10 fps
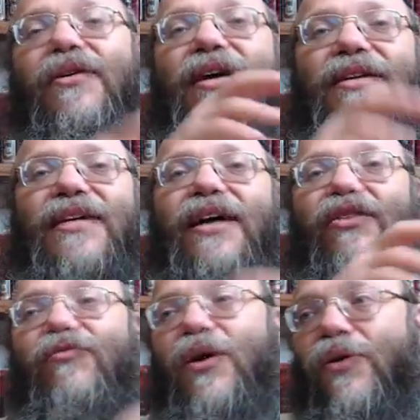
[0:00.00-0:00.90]
Kazait
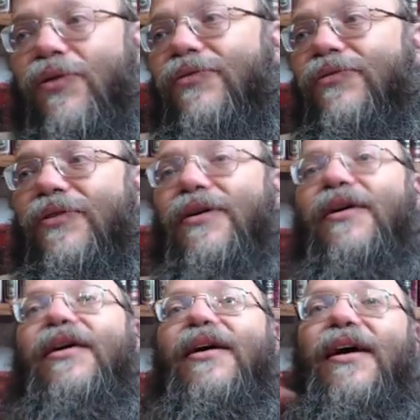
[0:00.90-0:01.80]
of maror,
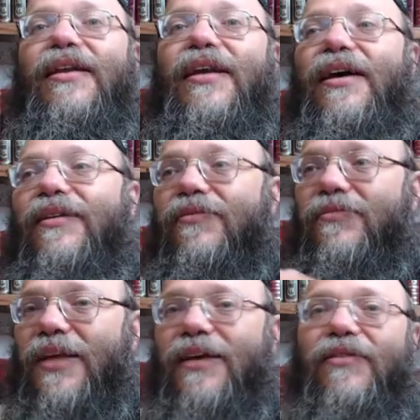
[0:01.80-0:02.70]
and then
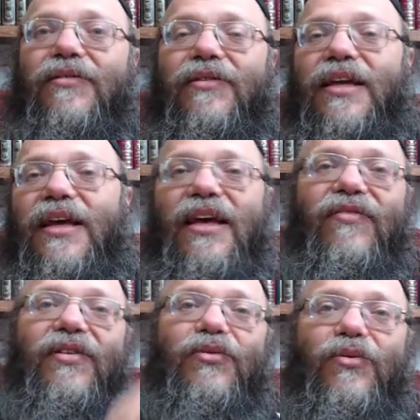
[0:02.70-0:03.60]
like they give
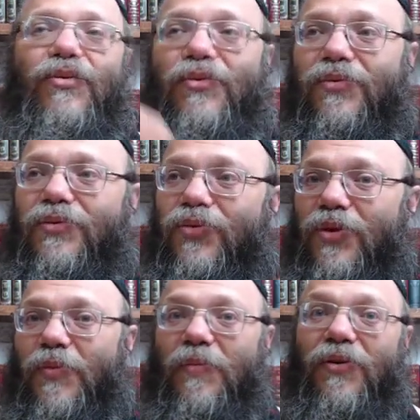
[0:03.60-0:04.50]
it to the
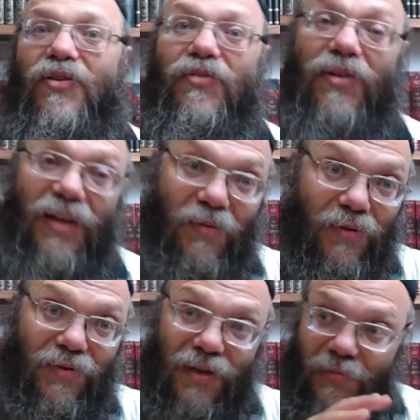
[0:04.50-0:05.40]
people around the
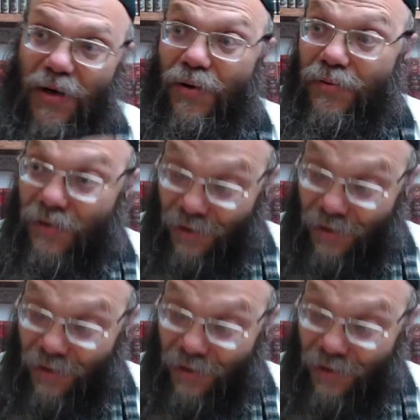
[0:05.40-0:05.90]
table, the amount.